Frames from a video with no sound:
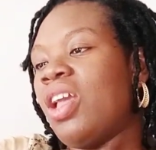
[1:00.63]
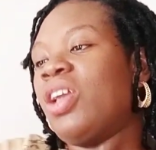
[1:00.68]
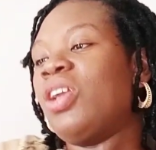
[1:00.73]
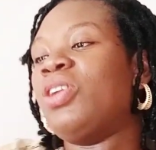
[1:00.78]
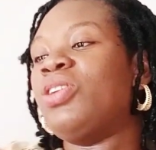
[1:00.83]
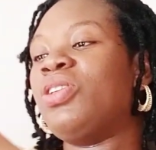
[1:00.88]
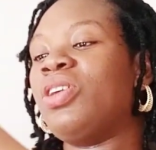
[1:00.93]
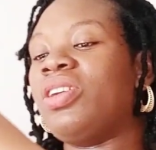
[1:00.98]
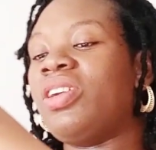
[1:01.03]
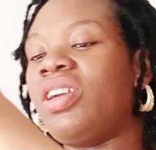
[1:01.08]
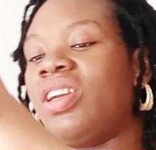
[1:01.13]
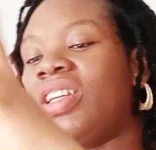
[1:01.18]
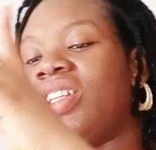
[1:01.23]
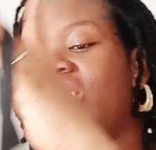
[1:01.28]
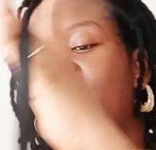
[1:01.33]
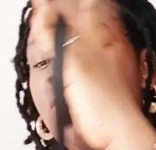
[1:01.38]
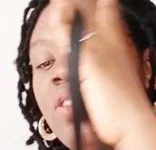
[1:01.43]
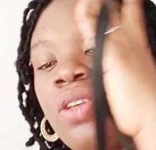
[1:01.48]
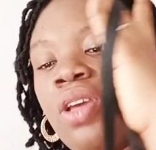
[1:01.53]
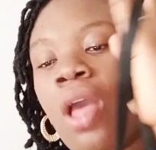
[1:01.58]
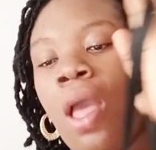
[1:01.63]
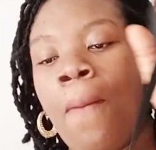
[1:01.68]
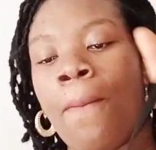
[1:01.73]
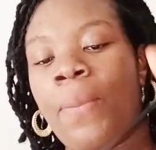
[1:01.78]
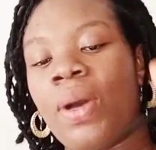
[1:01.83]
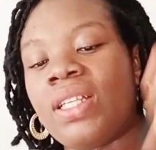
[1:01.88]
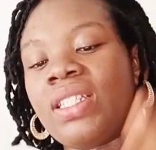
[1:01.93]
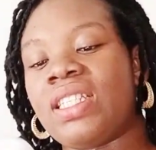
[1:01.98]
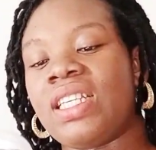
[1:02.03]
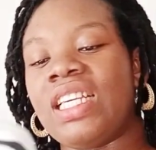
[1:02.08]
You don't really need to,
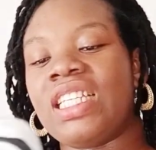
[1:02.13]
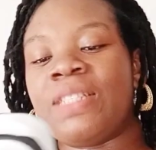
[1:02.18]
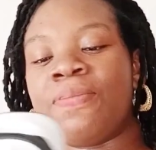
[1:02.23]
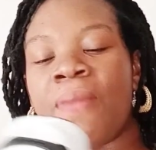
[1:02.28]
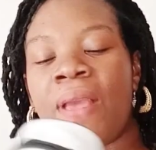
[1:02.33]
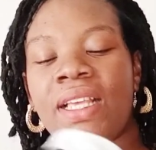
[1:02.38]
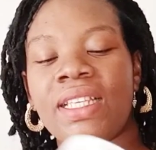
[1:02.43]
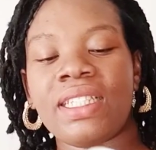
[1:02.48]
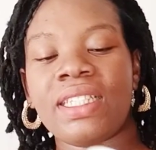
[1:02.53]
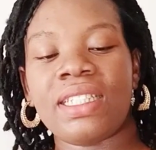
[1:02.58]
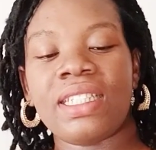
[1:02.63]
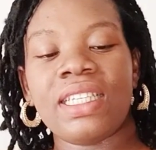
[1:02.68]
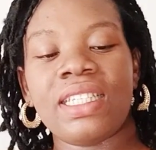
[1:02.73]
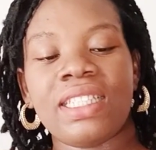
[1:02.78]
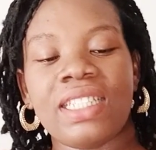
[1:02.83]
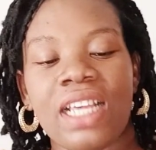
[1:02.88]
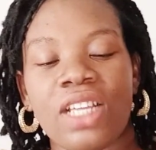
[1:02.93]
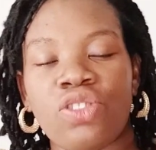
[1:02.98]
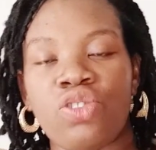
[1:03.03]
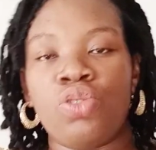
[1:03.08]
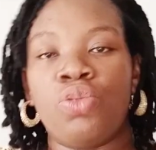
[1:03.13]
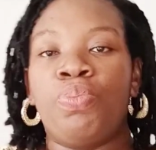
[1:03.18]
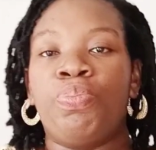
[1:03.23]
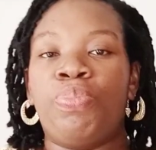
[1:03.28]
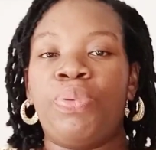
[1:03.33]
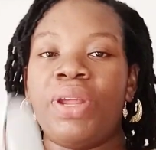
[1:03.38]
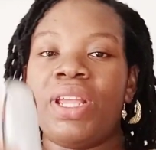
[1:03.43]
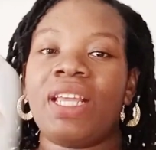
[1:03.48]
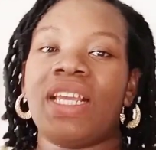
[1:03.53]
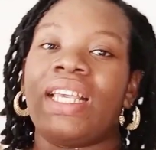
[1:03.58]
but it makes it easier to
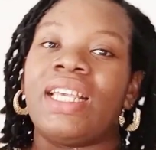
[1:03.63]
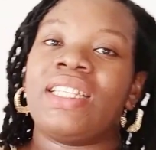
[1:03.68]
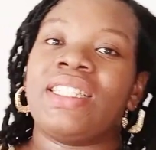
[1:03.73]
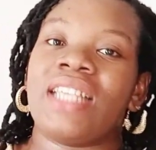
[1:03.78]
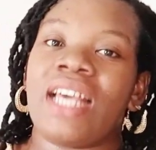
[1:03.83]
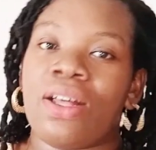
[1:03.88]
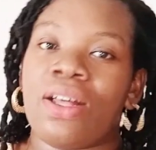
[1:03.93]
bring it